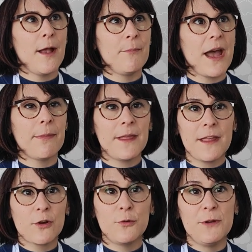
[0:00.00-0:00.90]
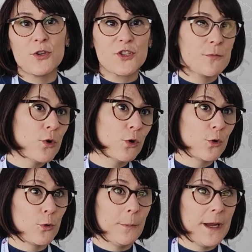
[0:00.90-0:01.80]
And then that could be a small
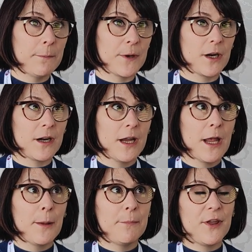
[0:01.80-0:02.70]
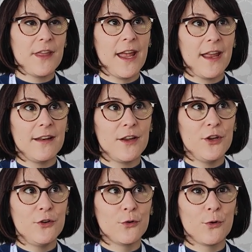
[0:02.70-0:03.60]
local paper, but then,
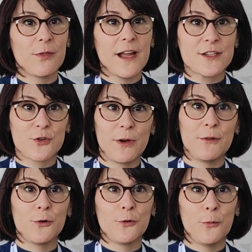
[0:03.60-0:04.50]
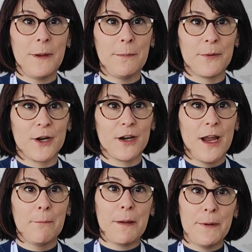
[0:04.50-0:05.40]
you know, that story in the local
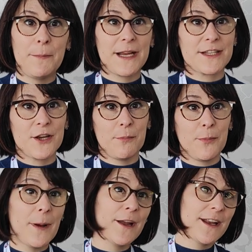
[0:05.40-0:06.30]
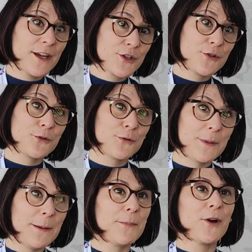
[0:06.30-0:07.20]
paper might be picked up by a national
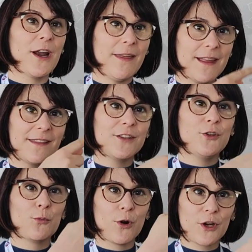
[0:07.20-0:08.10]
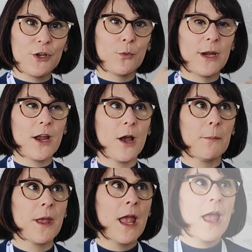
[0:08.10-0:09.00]
paper, and then you work your way
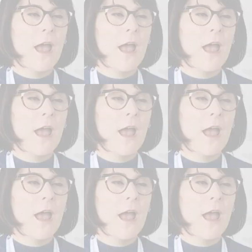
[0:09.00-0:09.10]
up.